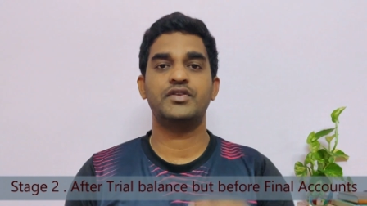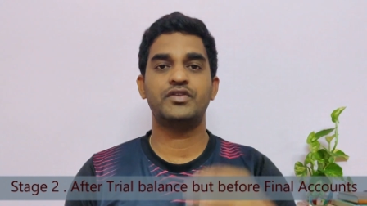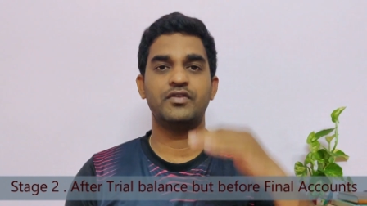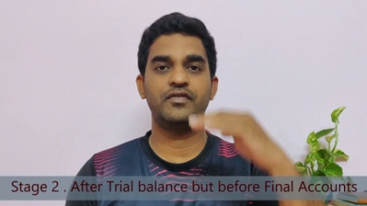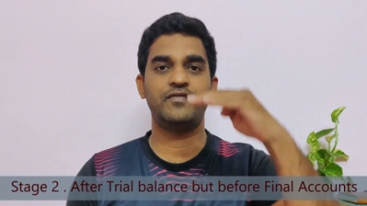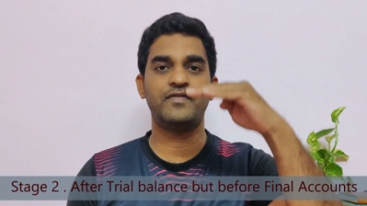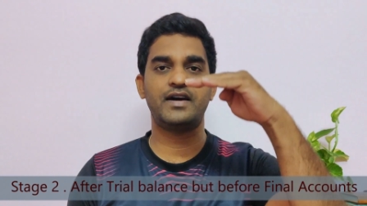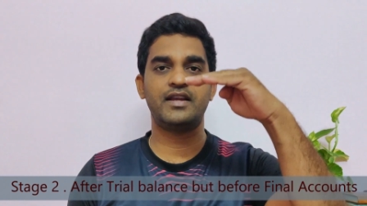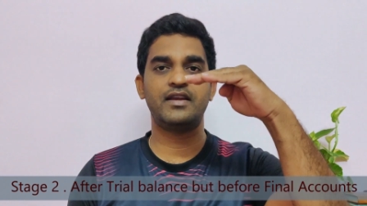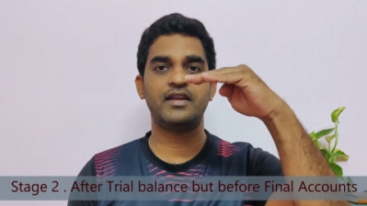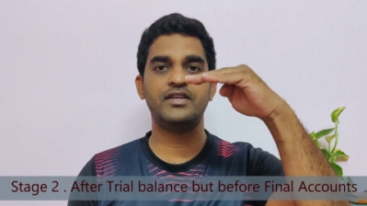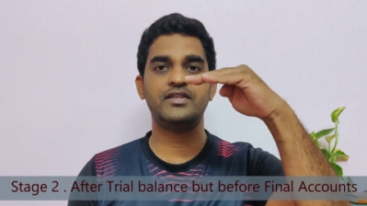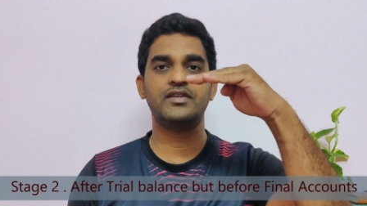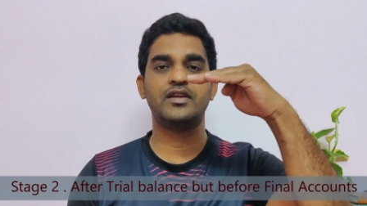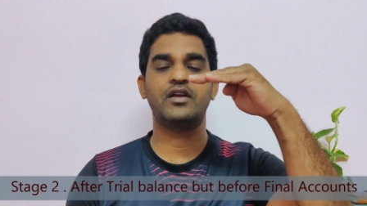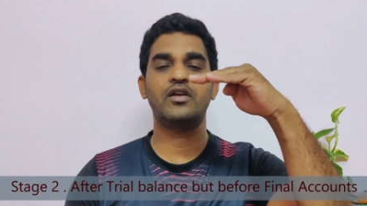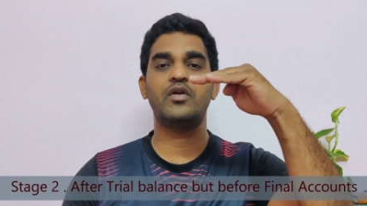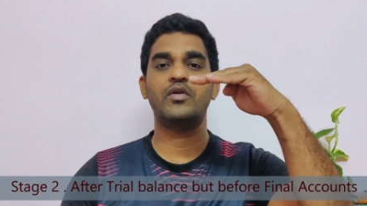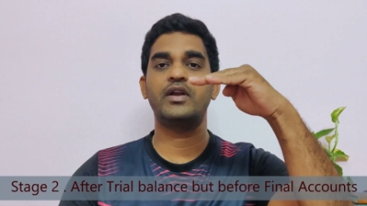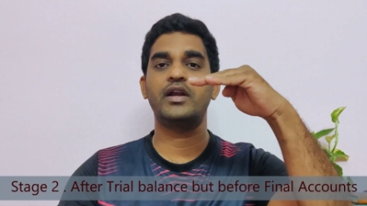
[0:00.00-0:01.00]
So
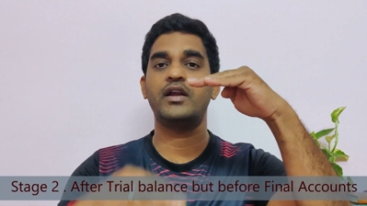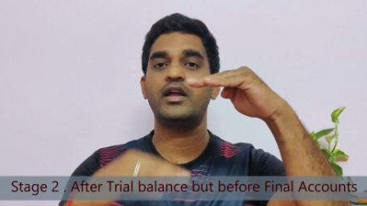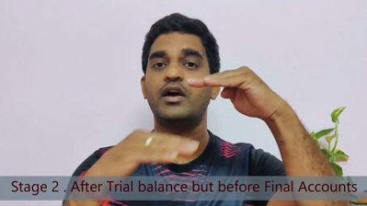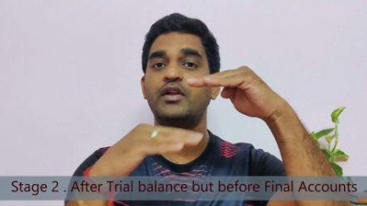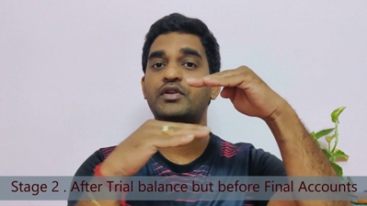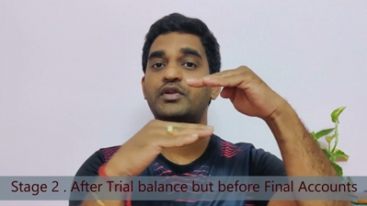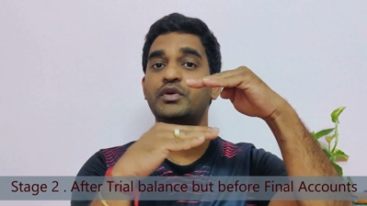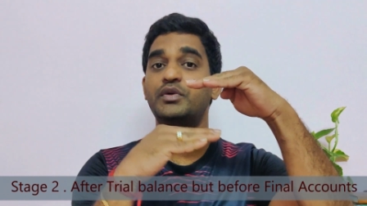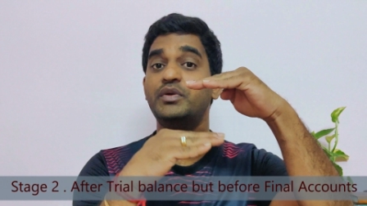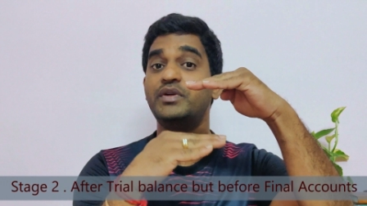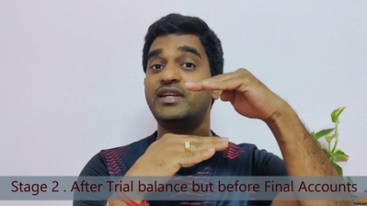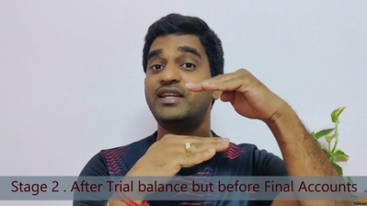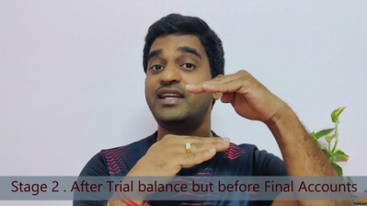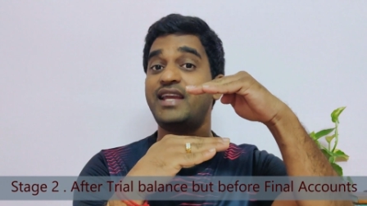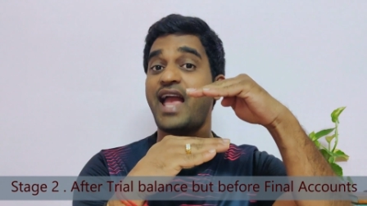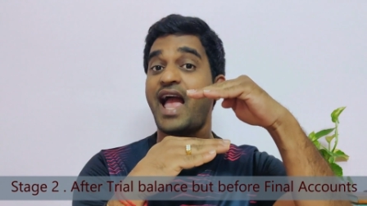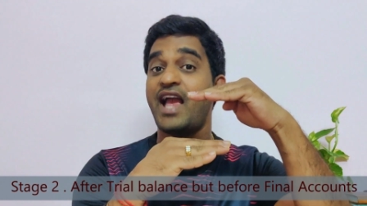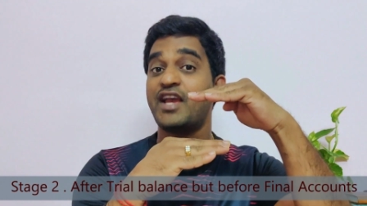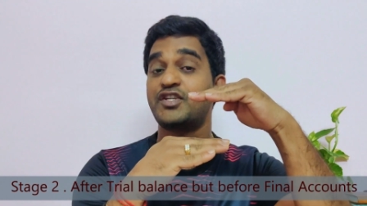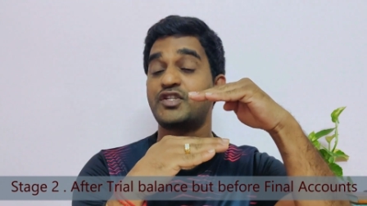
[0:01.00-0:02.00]
furniture account data to
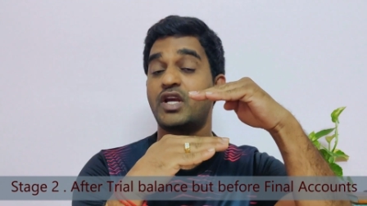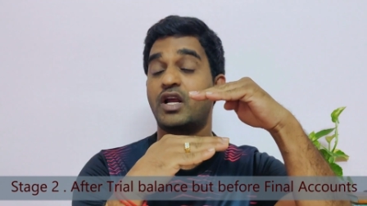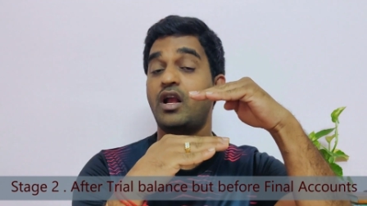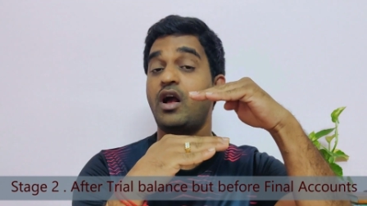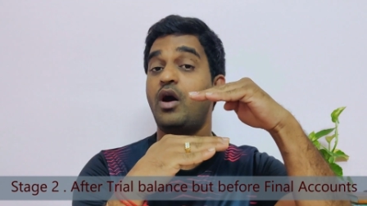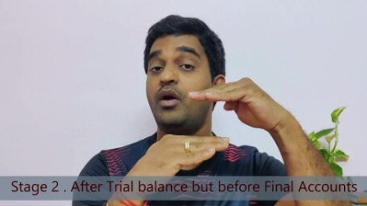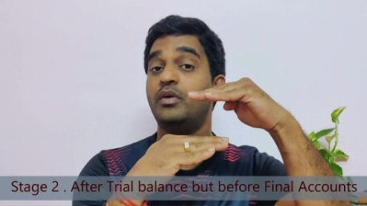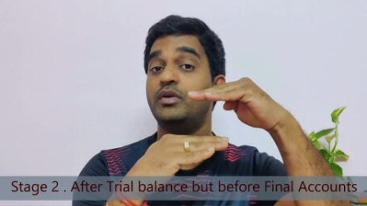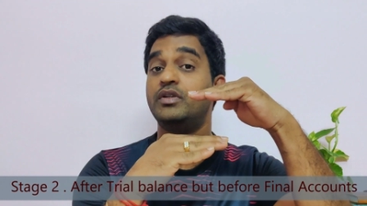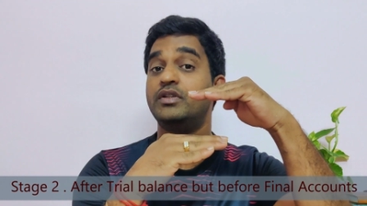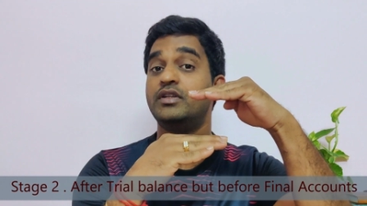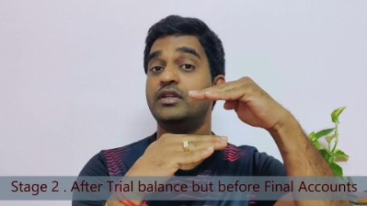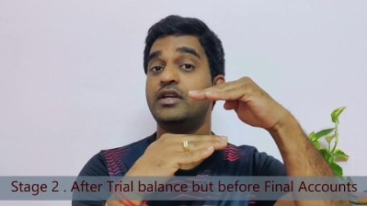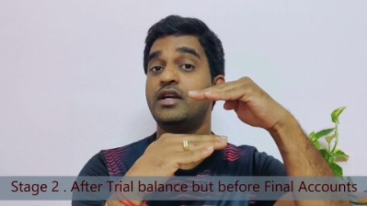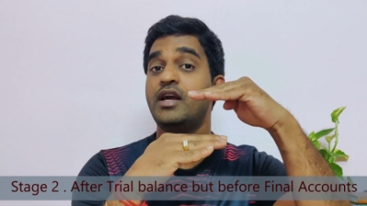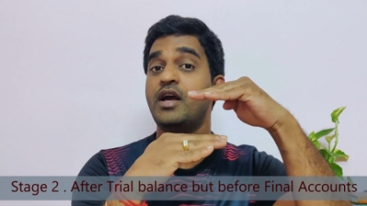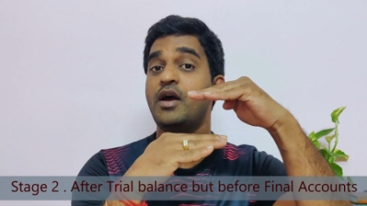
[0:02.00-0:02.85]
cash account.